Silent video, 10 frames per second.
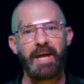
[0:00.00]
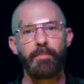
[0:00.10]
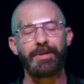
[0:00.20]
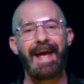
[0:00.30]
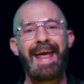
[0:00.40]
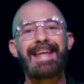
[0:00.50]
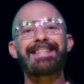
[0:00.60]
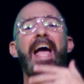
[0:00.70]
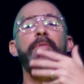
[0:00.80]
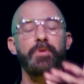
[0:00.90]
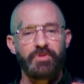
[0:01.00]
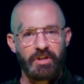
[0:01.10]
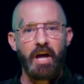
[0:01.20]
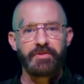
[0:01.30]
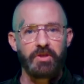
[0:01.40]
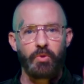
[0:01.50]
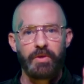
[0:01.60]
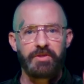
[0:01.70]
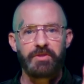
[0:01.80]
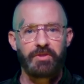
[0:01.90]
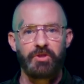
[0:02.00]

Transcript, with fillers: able to hand out those consequences